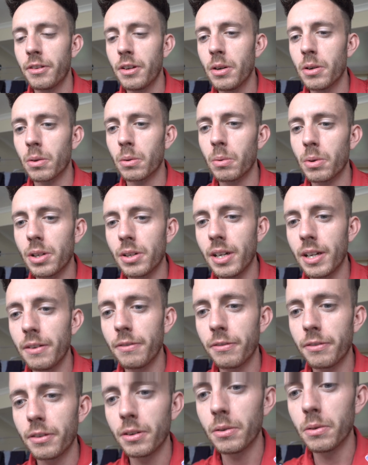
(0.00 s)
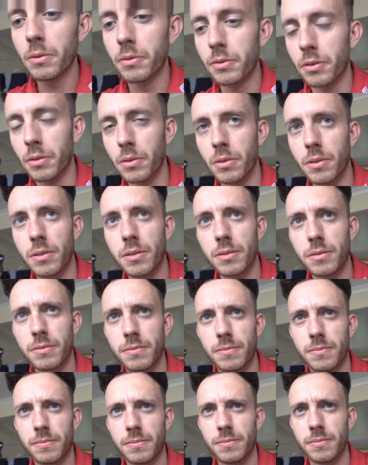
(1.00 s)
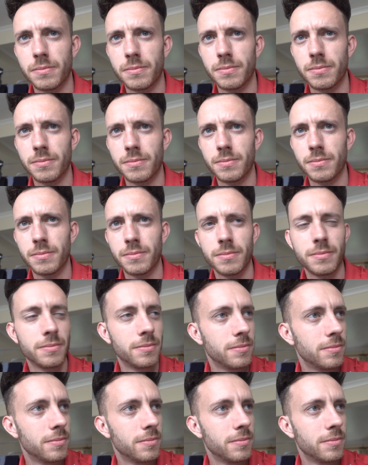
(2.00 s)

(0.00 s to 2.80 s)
fuel? What do you need fuel for? Because